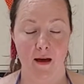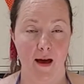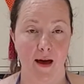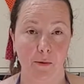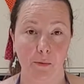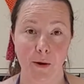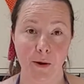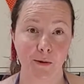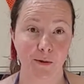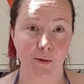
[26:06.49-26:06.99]

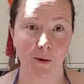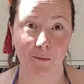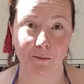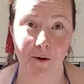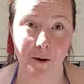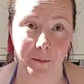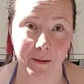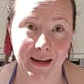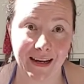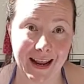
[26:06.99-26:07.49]
I won't do it
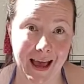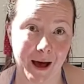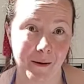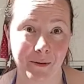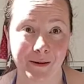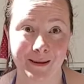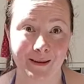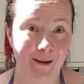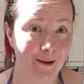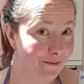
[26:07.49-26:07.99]
properly
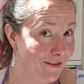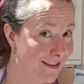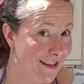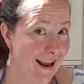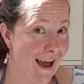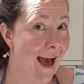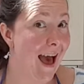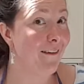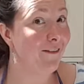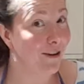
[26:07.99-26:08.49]
now because
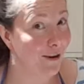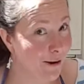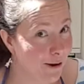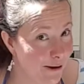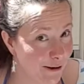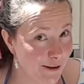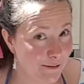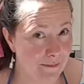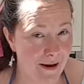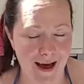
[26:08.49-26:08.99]
obviously I haven't
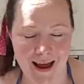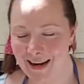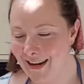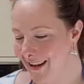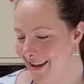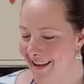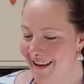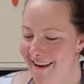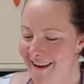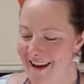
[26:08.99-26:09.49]
cooked mine
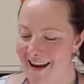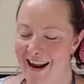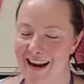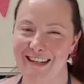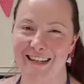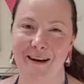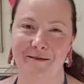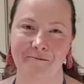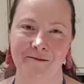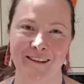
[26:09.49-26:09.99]
and
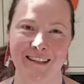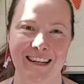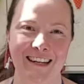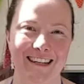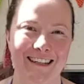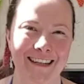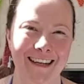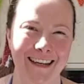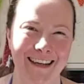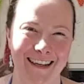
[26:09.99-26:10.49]
I don't want
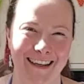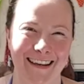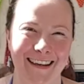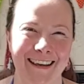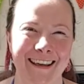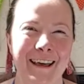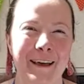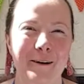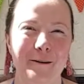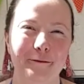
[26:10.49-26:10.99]
it to
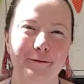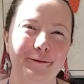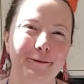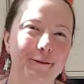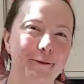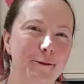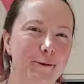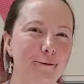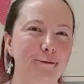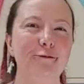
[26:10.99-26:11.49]

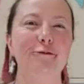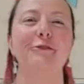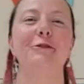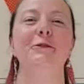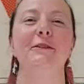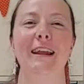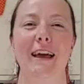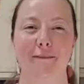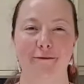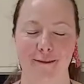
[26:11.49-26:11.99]

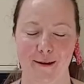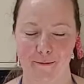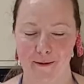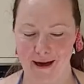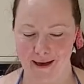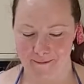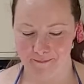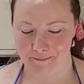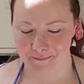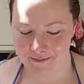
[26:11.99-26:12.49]
fall
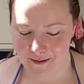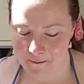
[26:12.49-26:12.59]
everywhere.